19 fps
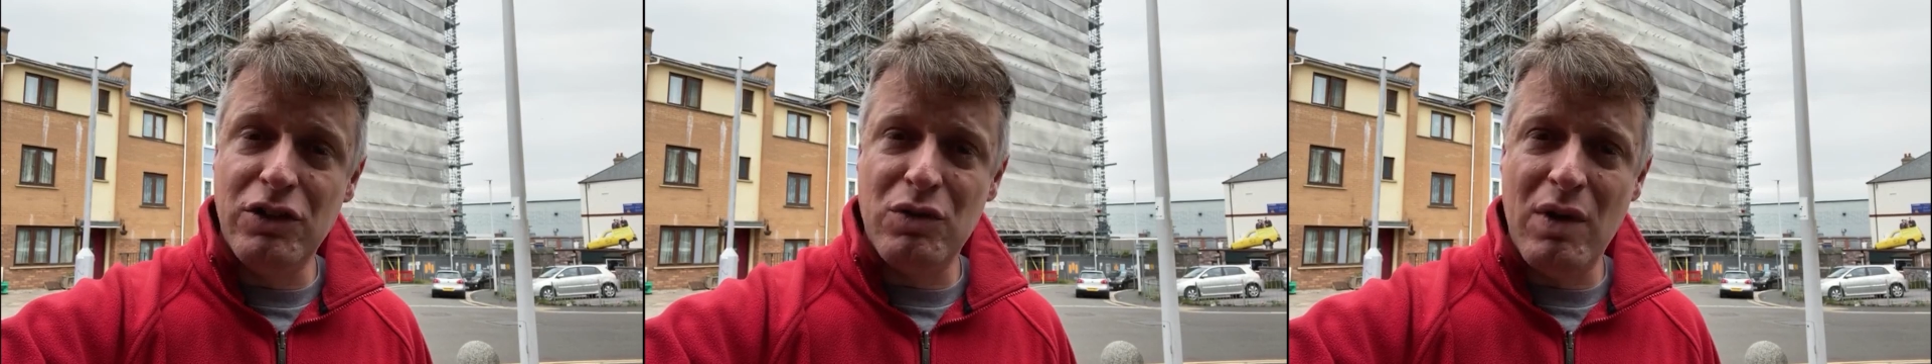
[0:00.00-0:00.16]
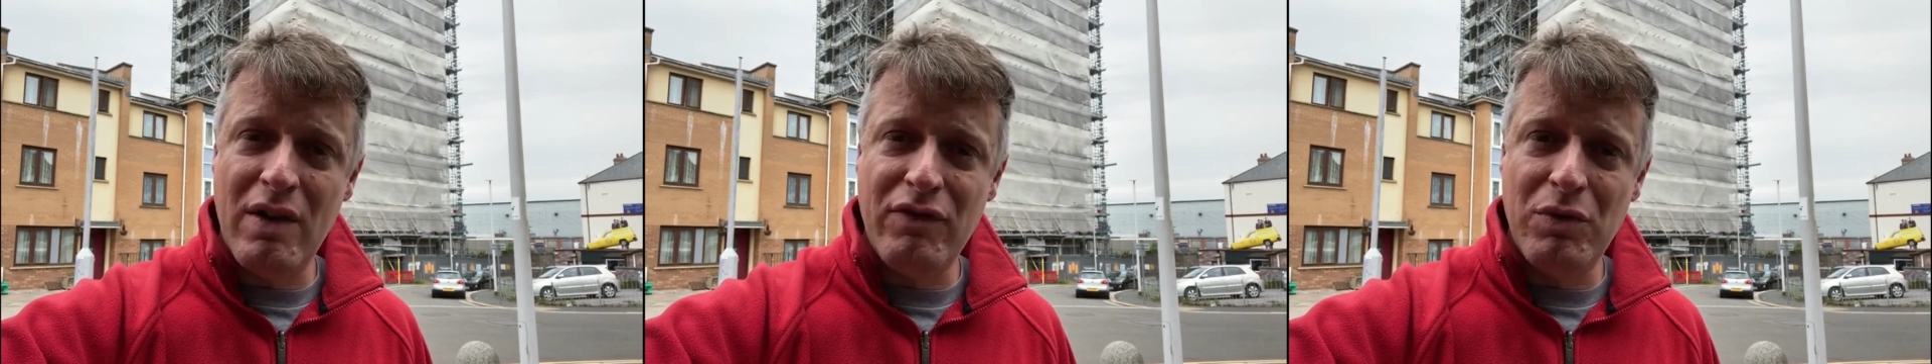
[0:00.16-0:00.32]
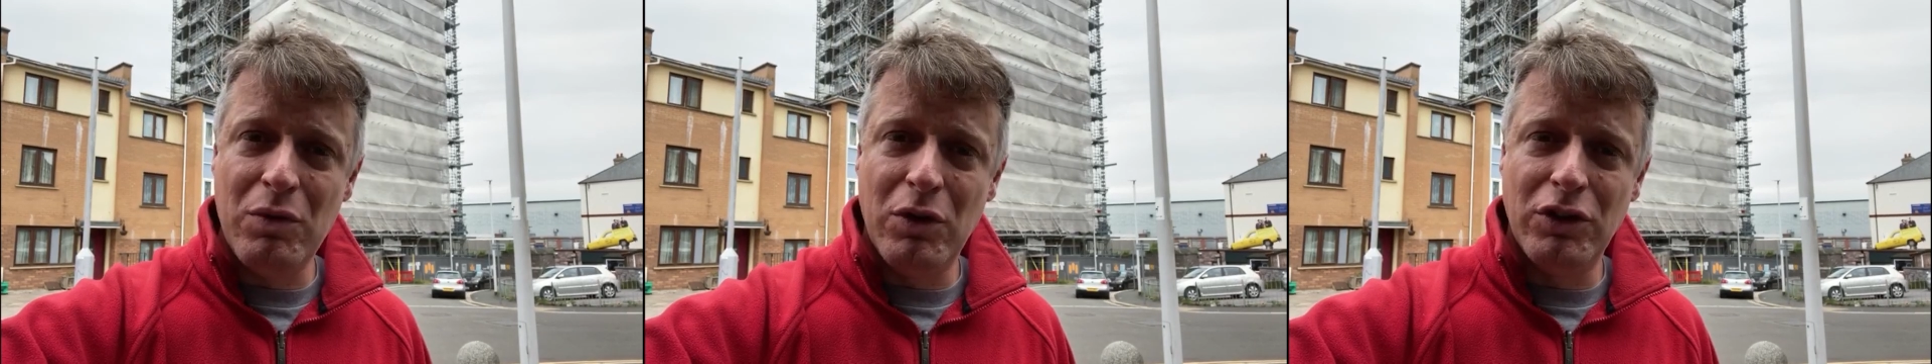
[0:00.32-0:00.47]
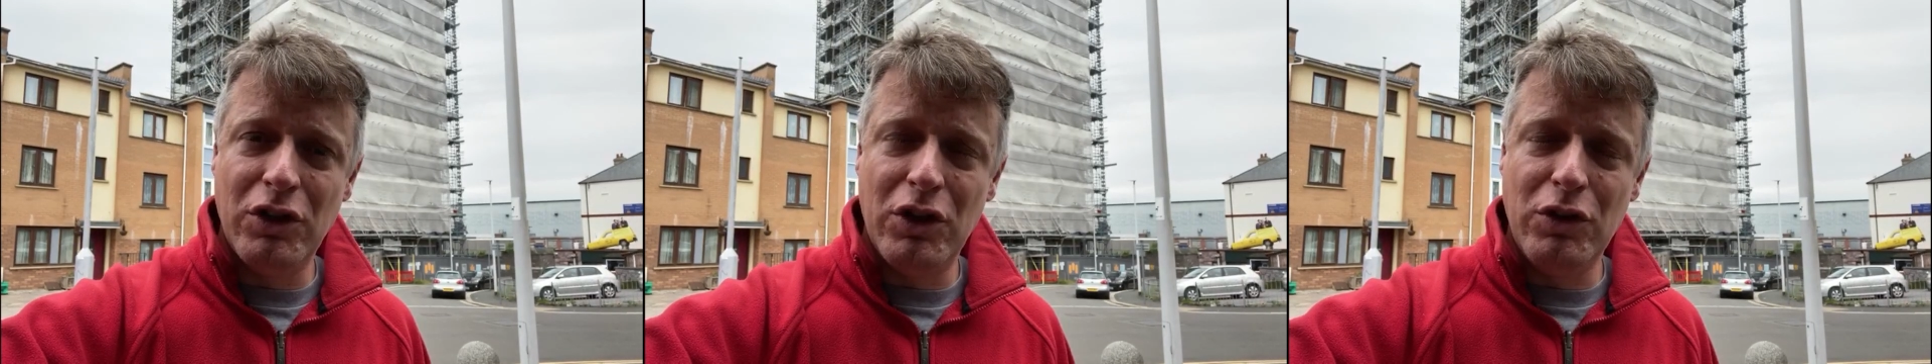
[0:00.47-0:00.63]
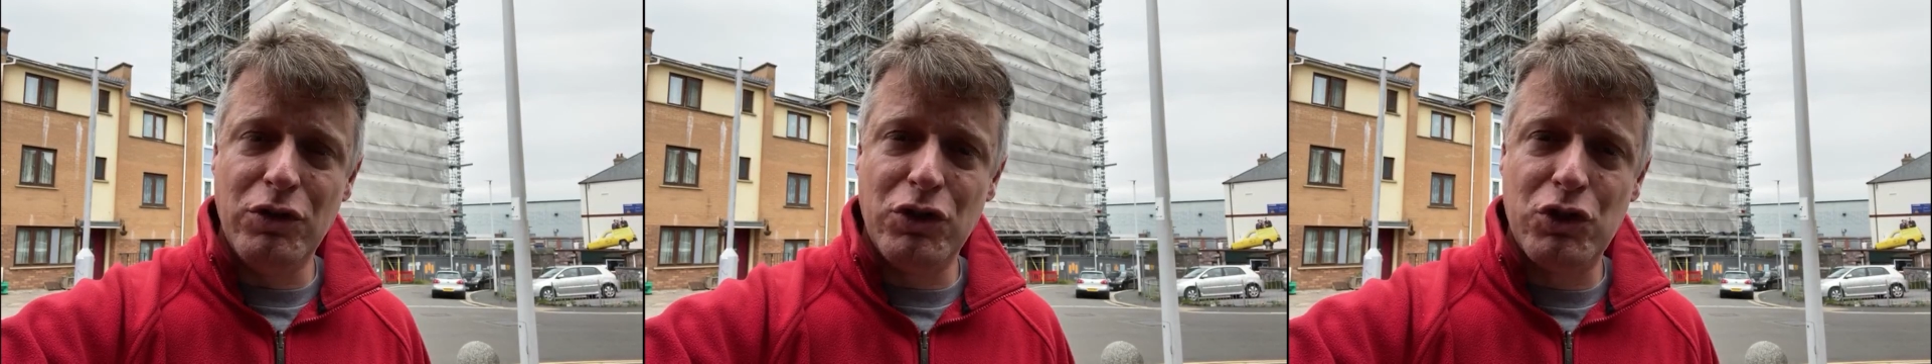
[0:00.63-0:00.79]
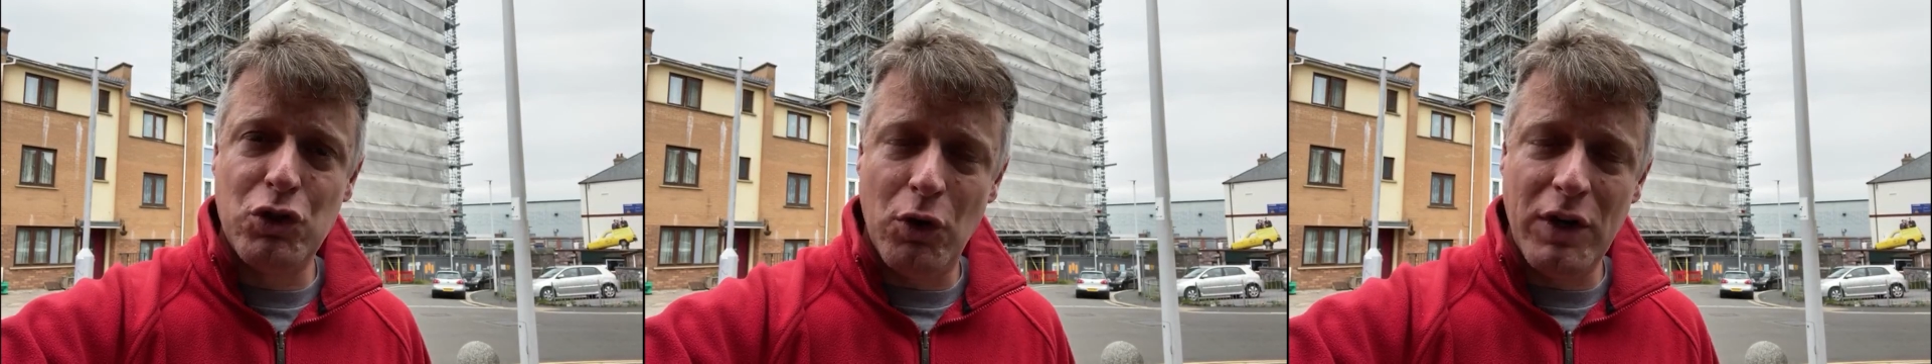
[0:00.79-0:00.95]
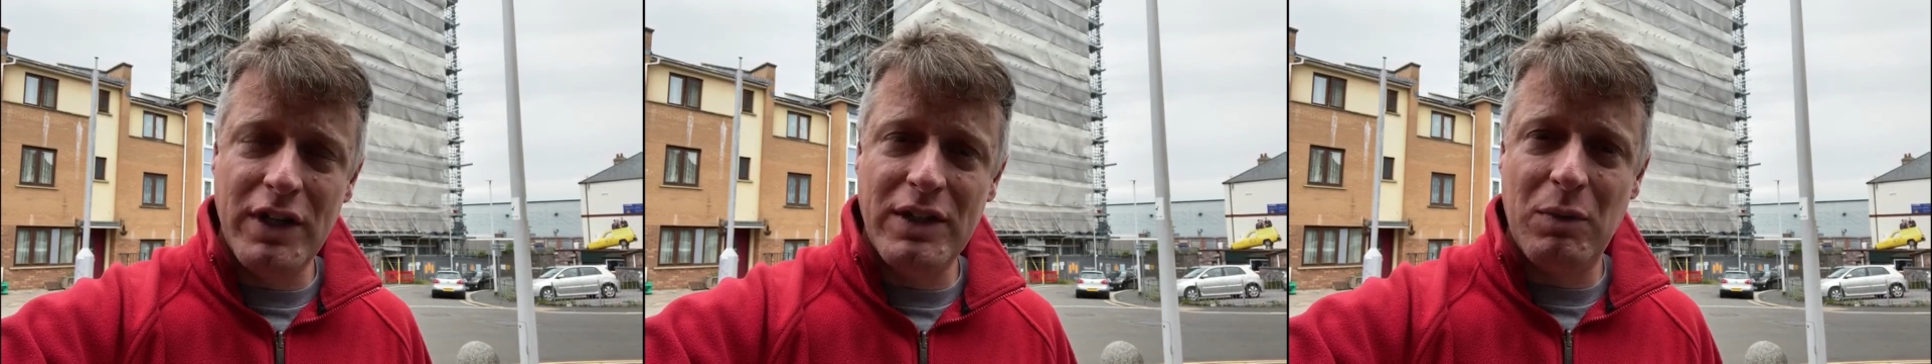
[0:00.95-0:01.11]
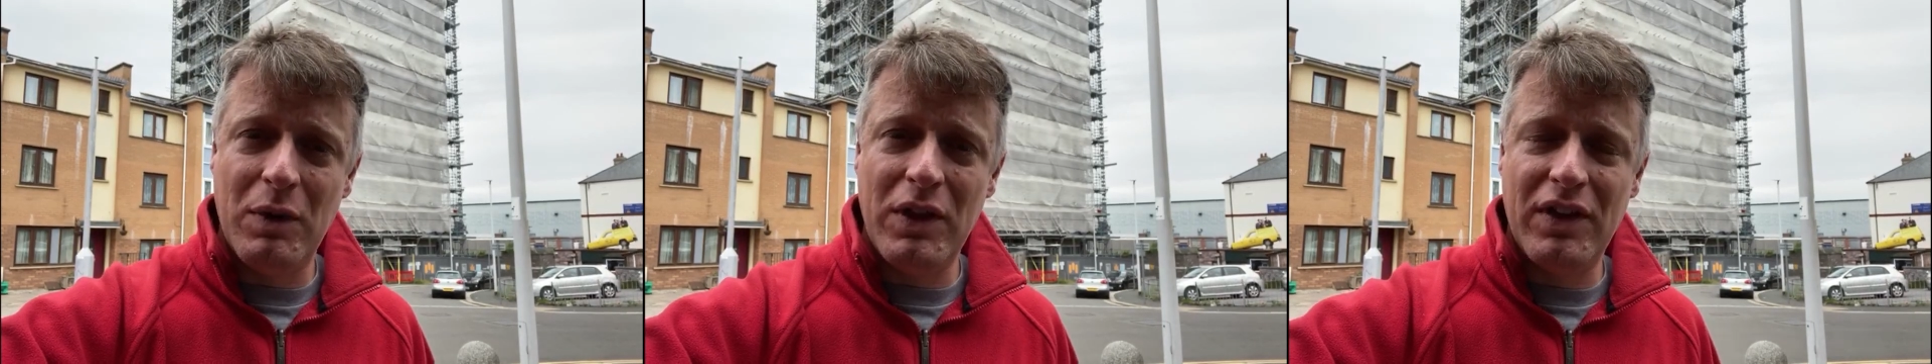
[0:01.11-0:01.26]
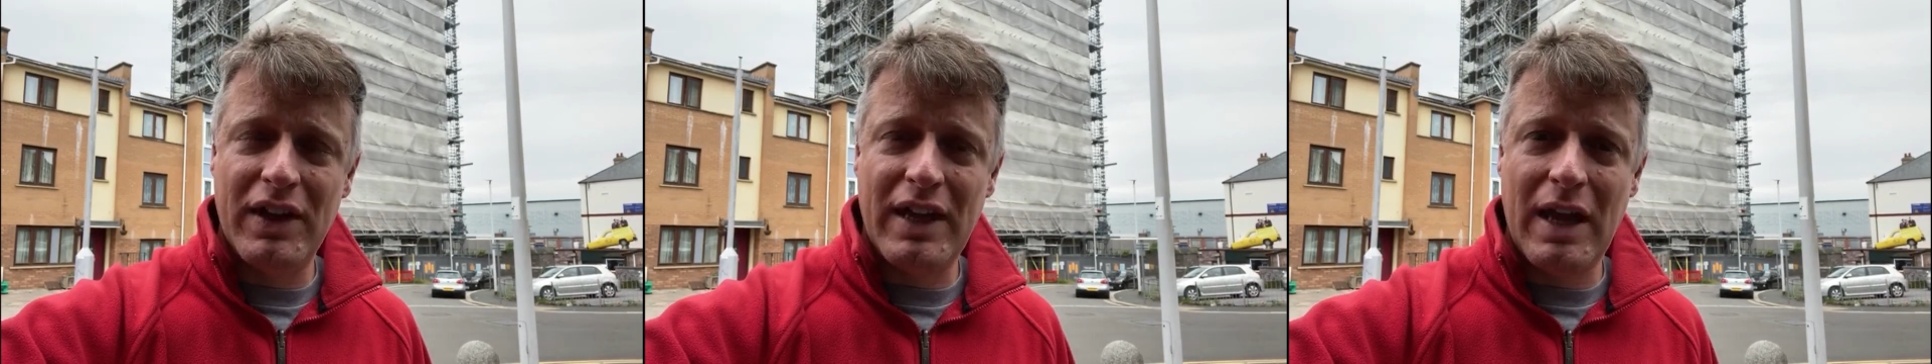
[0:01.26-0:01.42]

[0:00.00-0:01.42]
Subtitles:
to everyone who's joined with the